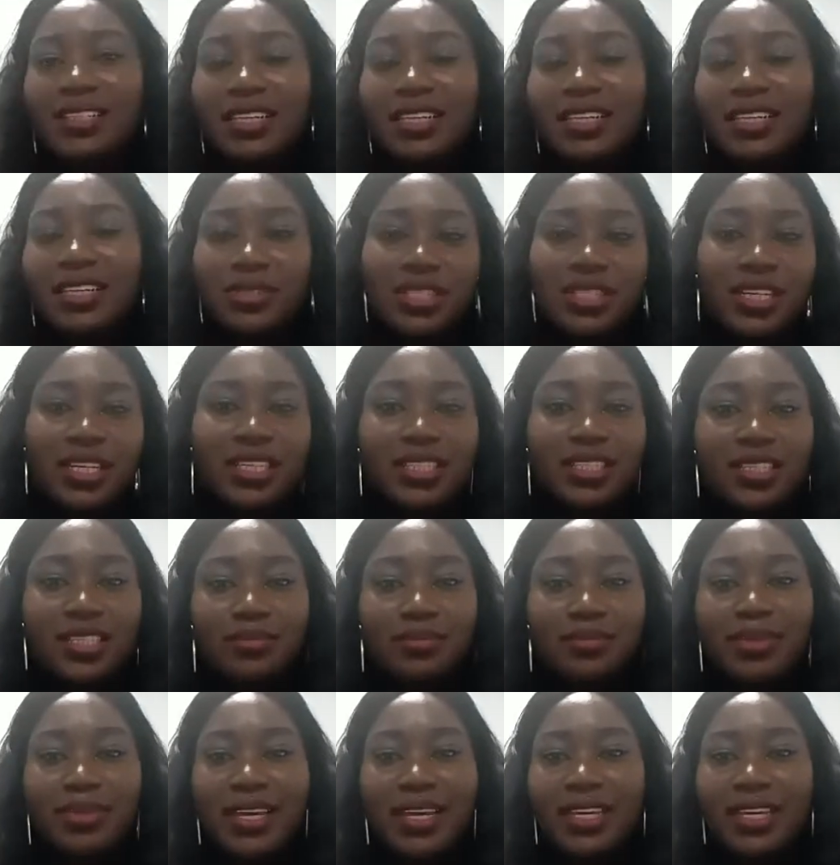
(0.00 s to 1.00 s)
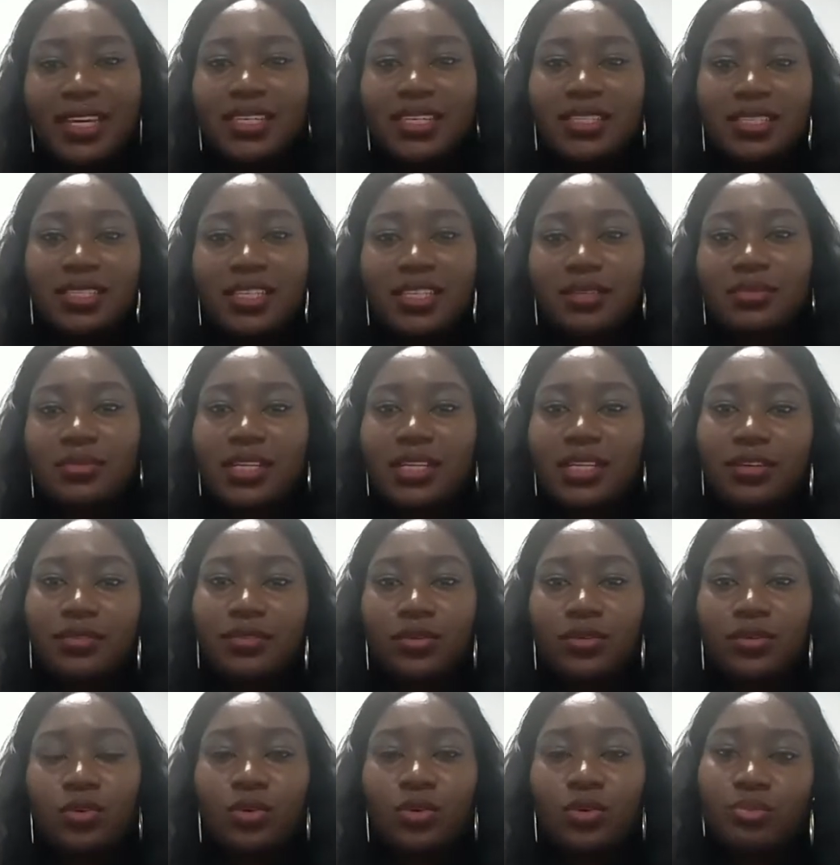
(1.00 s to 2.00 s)
would say the banking systems are
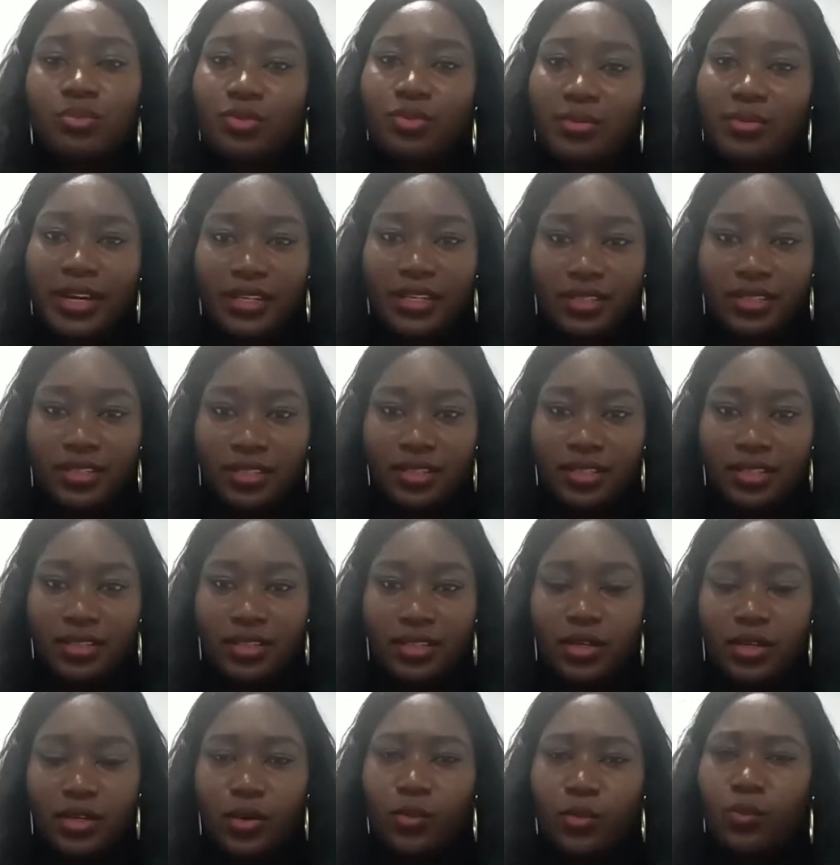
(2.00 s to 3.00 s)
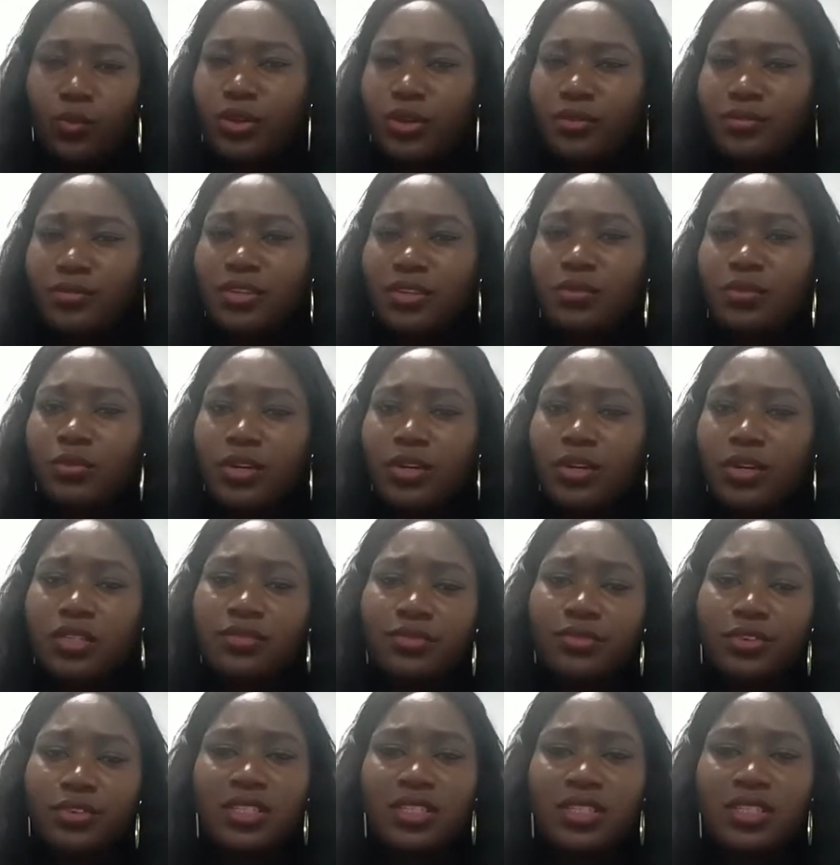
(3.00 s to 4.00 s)
not compromised. One of the ways
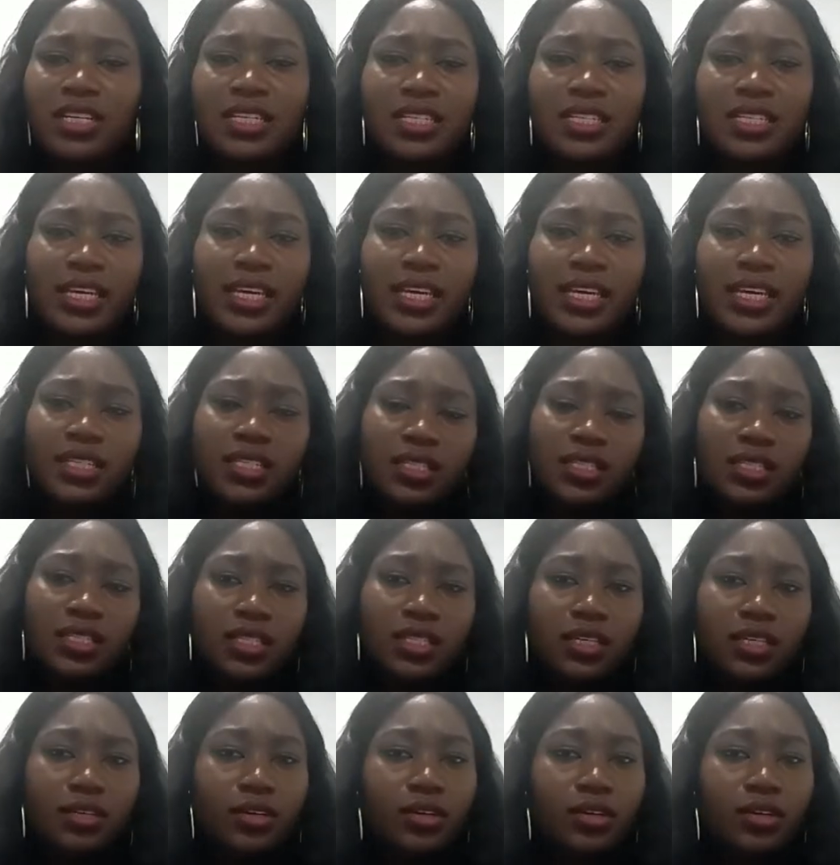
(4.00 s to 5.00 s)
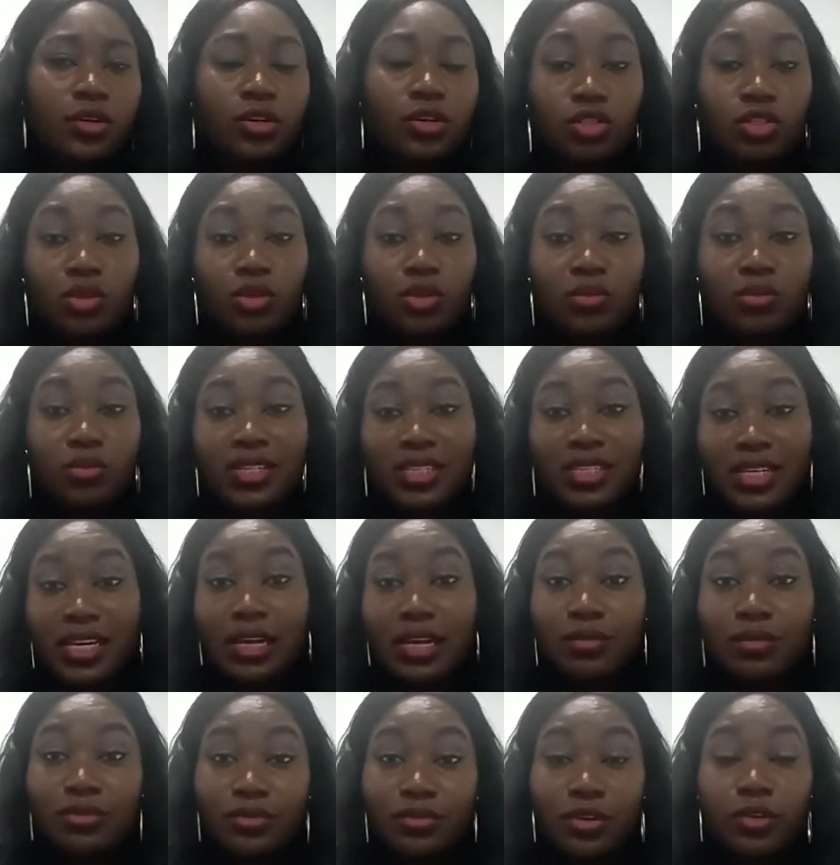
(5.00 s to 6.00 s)
fraudsters get a customer's
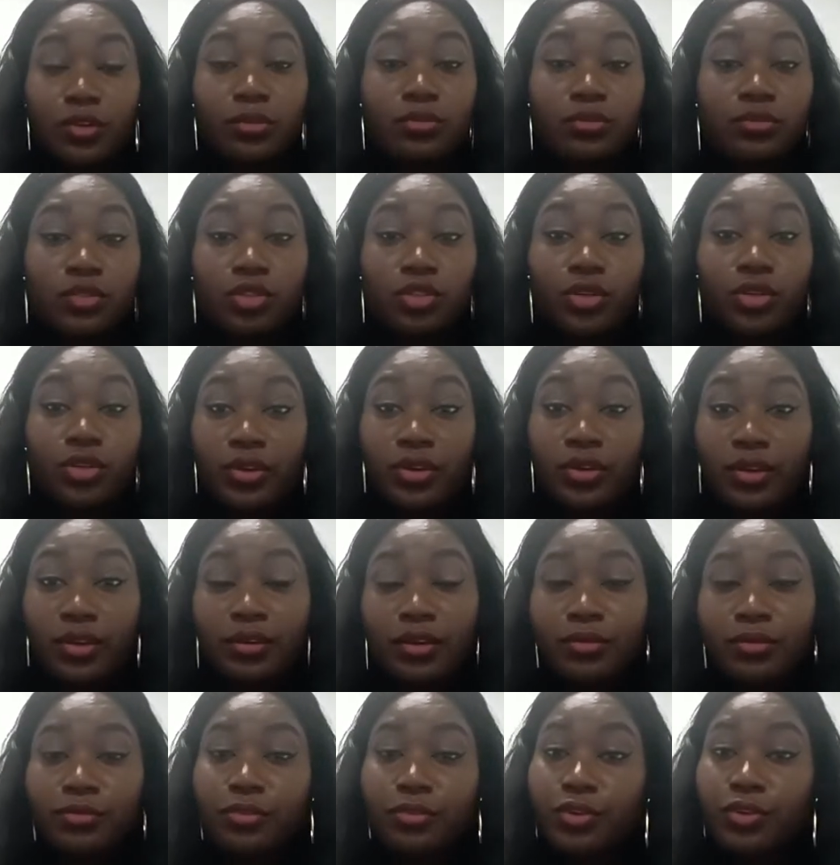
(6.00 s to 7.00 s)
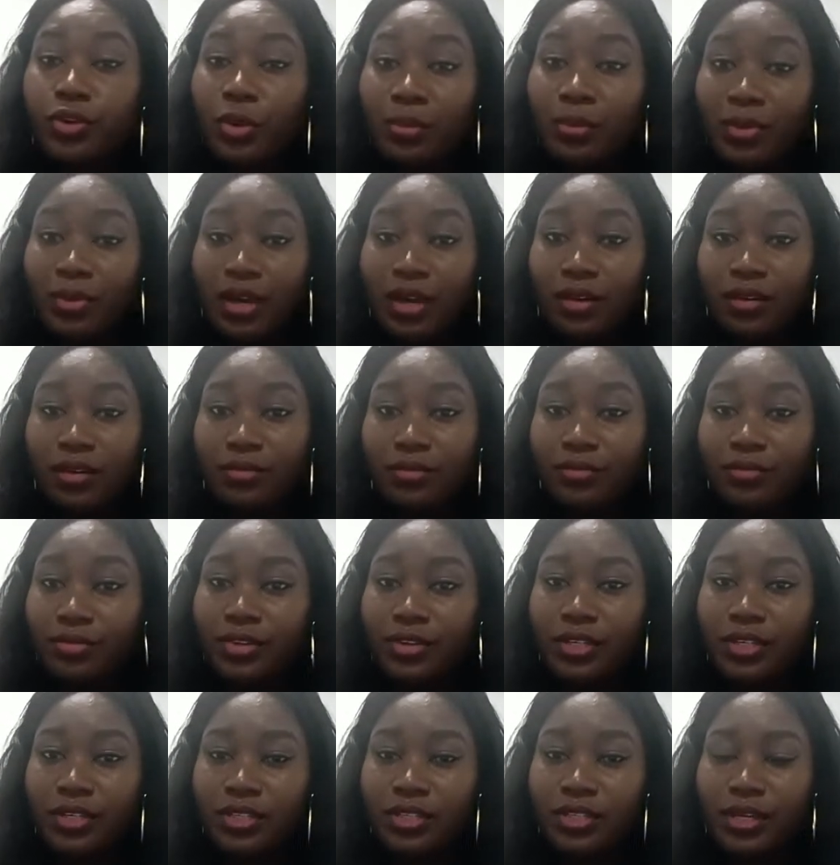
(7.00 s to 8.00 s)
account, phone number, for
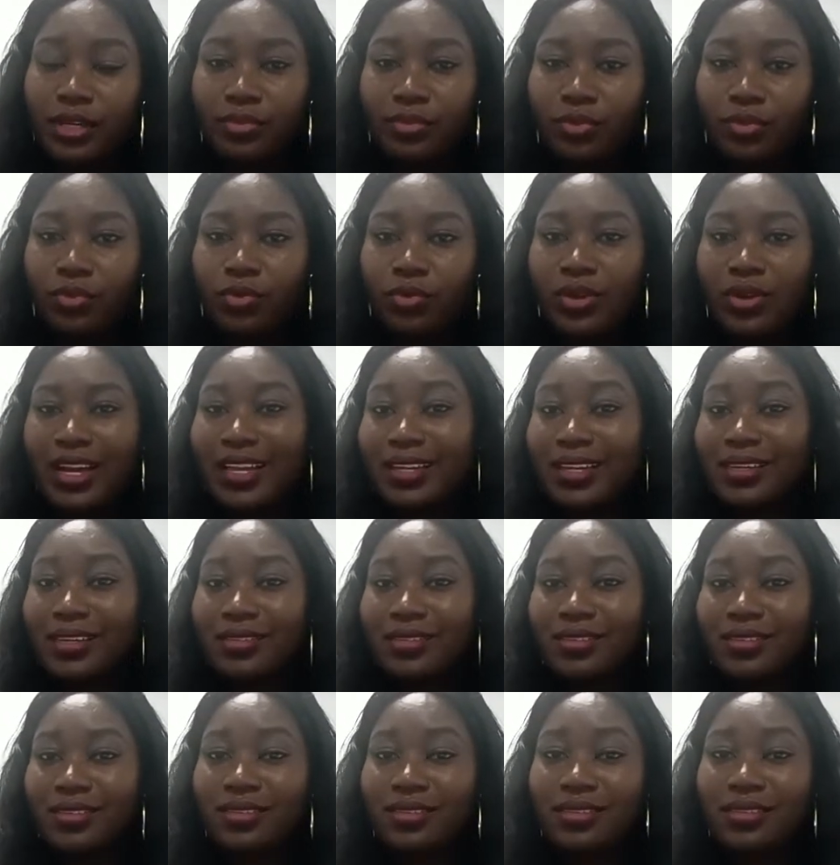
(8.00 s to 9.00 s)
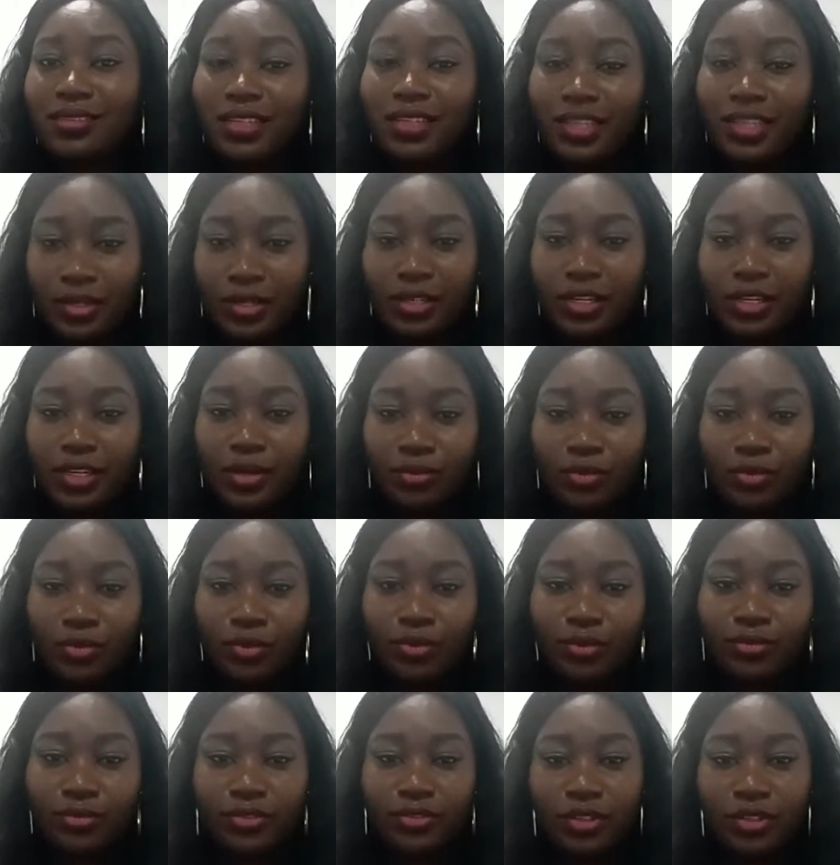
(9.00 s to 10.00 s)
example, and name
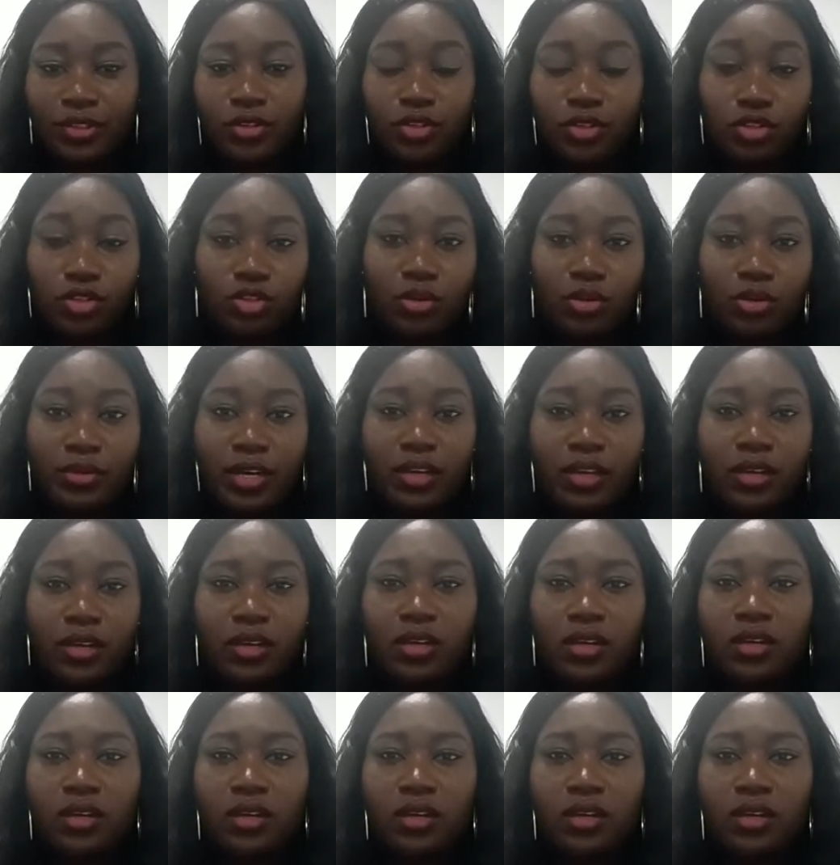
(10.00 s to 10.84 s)
of the customer